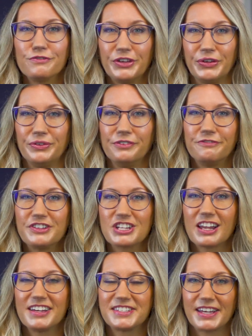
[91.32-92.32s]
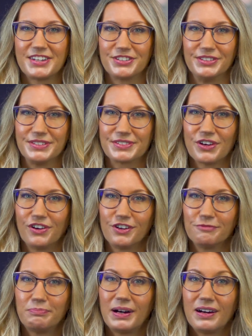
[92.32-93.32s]
view visualizations
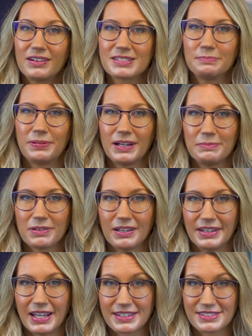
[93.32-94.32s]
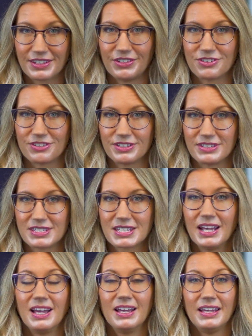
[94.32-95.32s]
of past pipeline executions
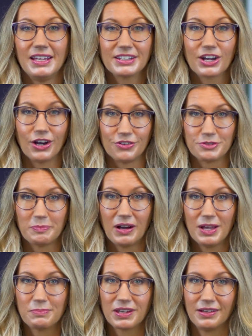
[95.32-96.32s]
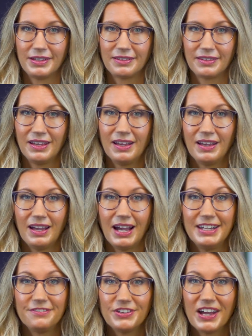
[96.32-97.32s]
in CodePipeline.
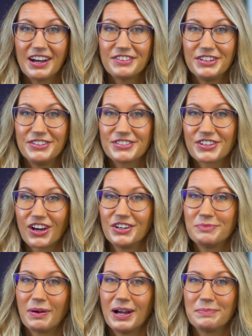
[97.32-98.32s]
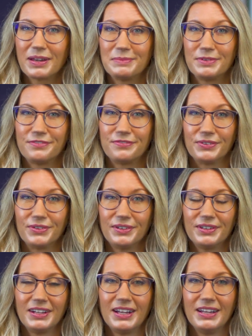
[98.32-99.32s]
And if you haven't used CodePipeline
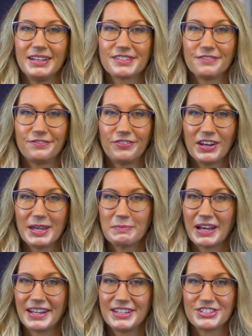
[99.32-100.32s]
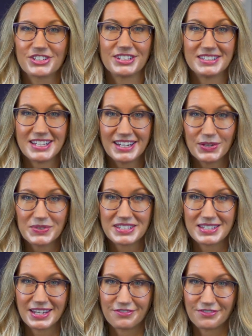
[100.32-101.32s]
before, it's a fully managed
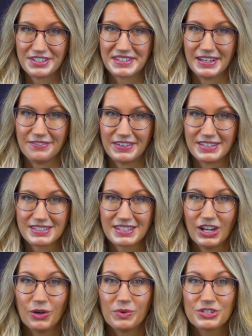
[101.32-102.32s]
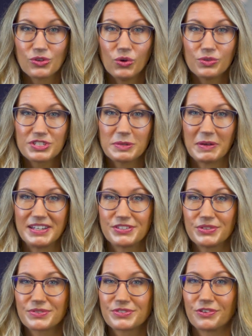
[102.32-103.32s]
continuous delivery service which
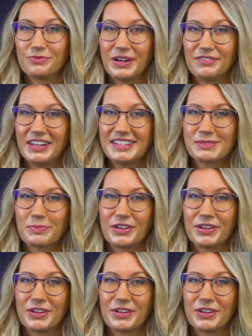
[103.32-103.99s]
automates your software release